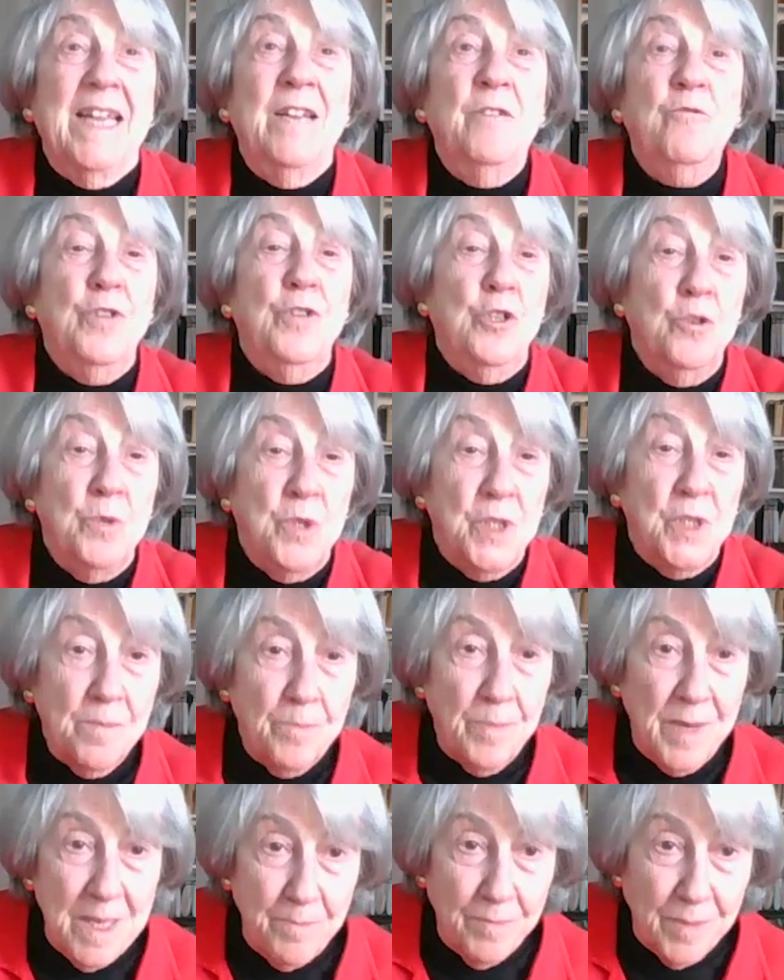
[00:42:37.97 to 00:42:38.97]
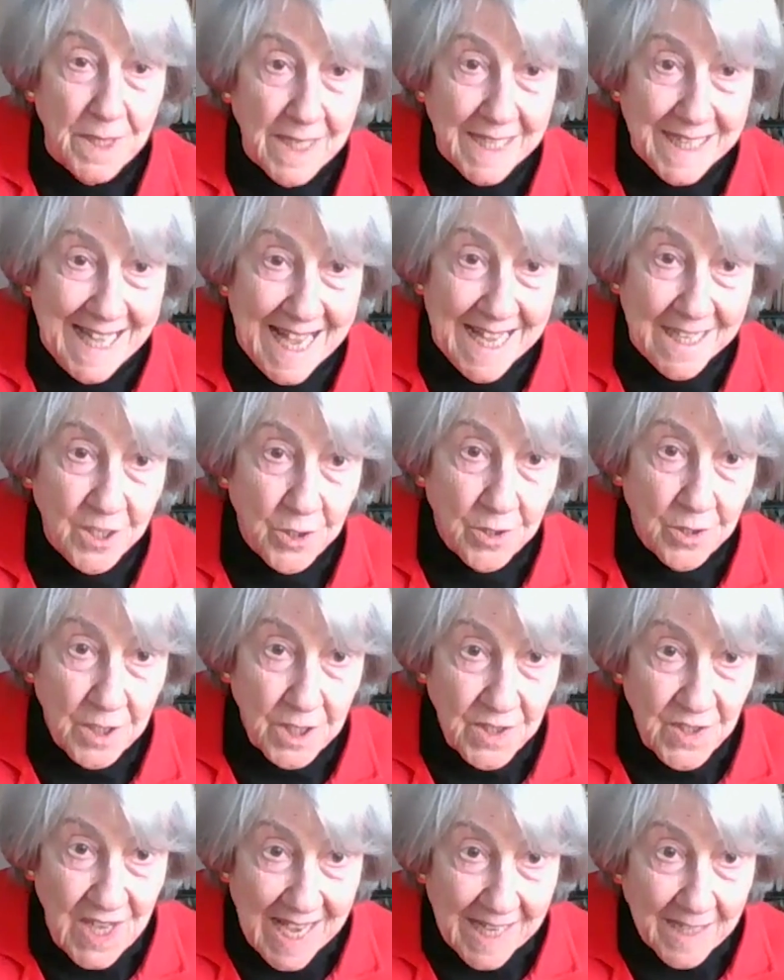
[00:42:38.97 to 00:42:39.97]
introducing people again to
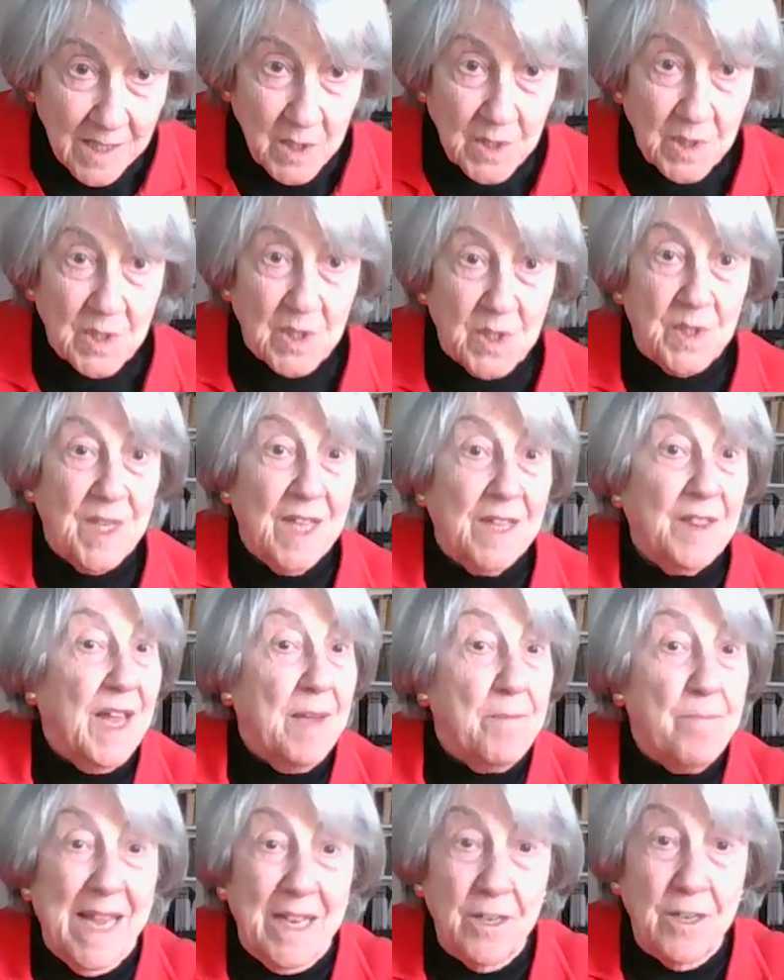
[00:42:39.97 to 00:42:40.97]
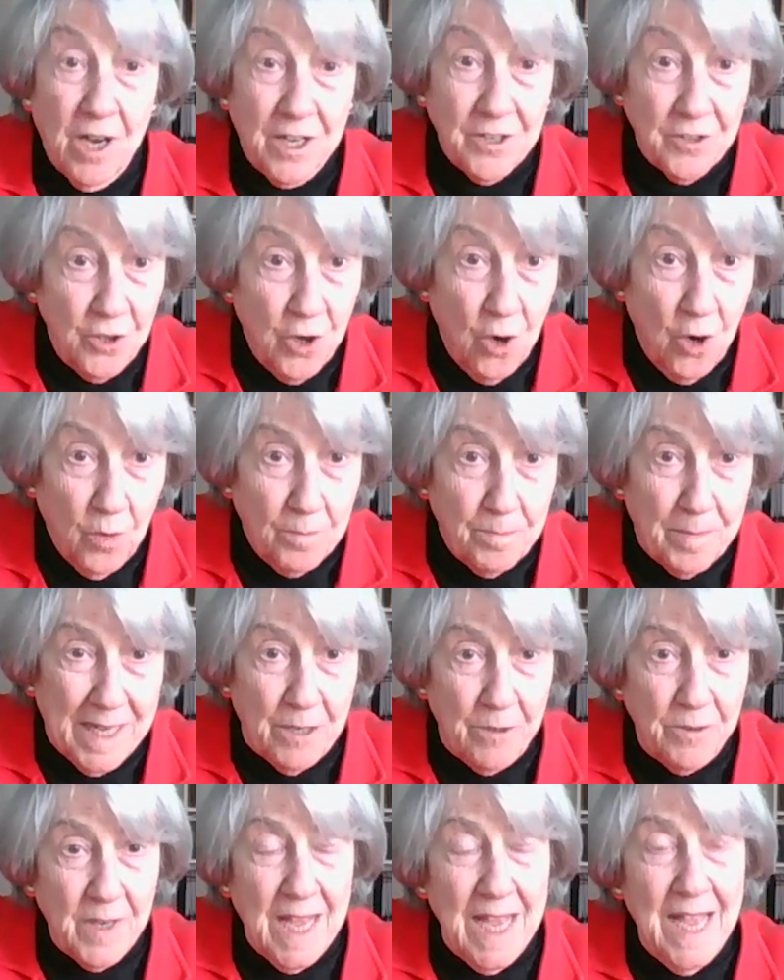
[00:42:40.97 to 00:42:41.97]
the texts that they may not know
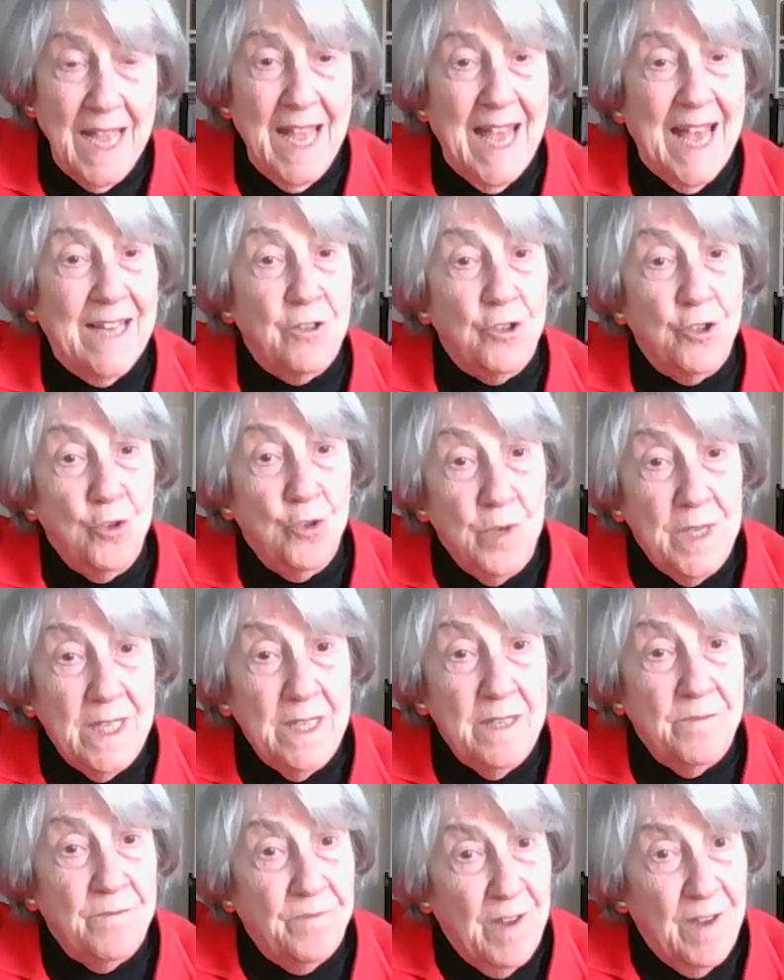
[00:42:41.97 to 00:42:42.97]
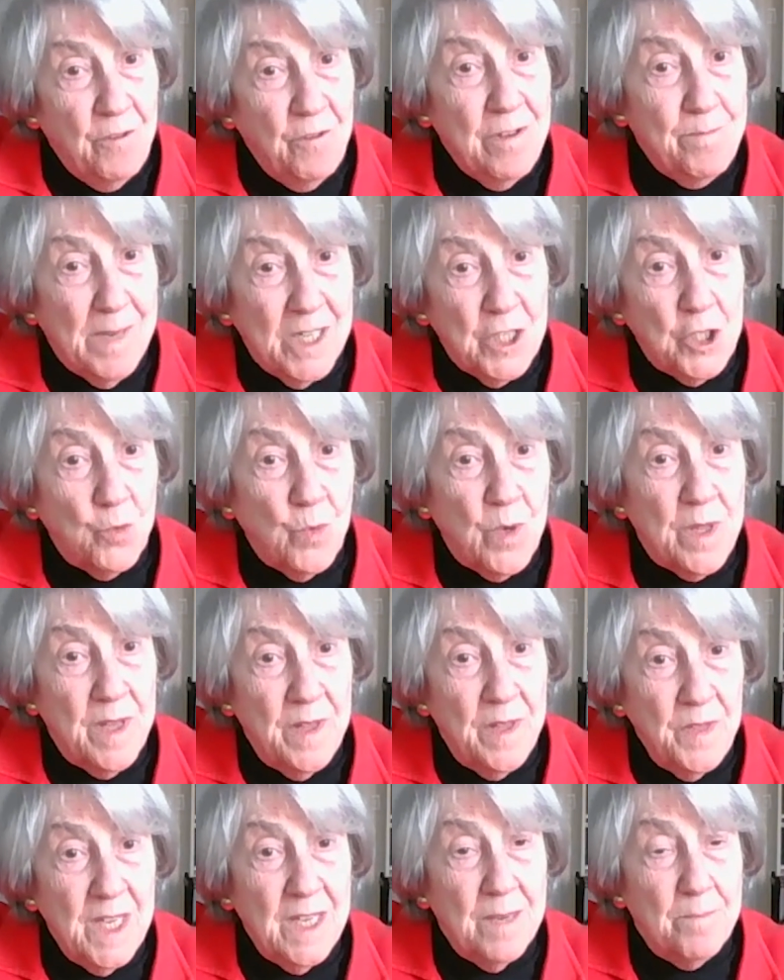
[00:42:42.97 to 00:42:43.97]
about, and doing it very much
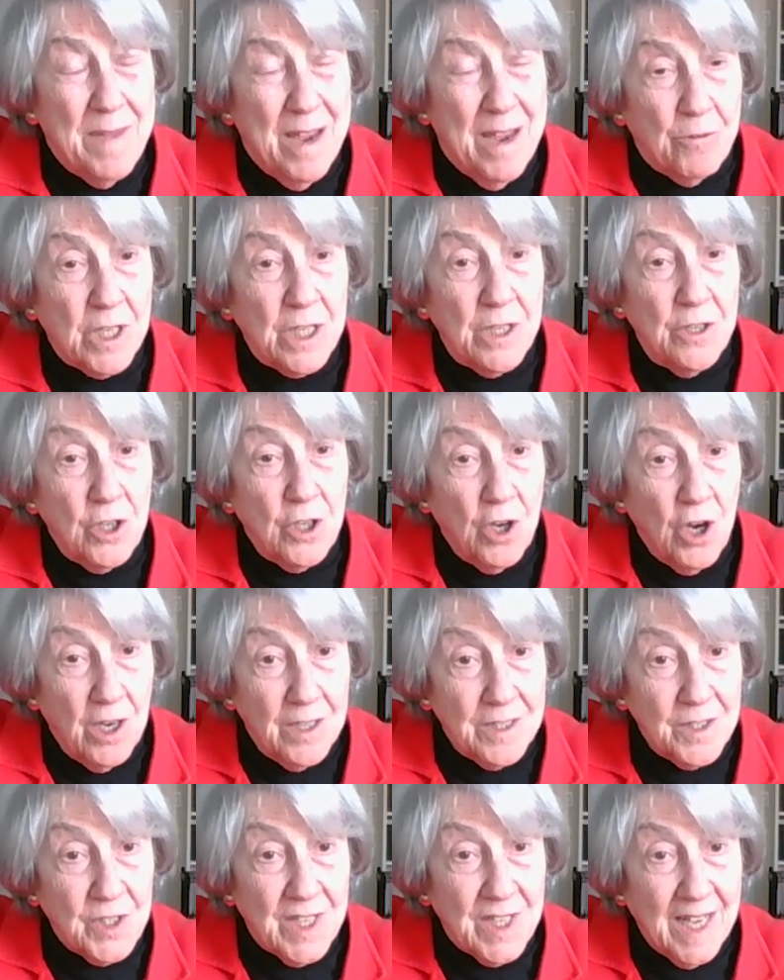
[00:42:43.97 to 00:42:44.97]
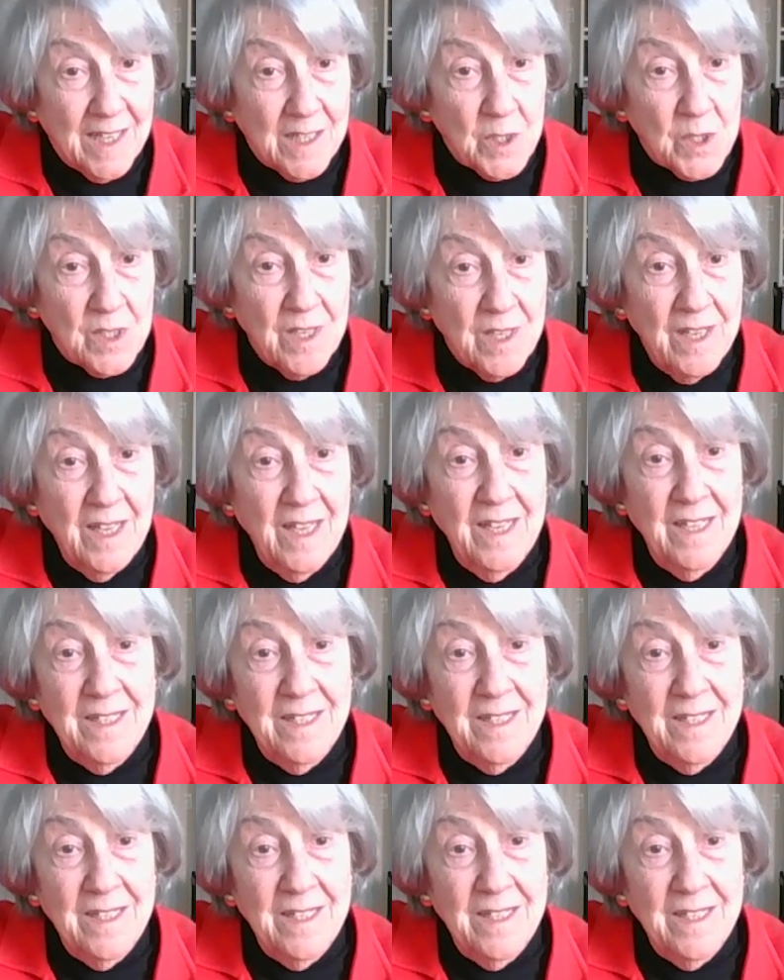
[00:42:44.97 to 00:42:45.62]
within the American context.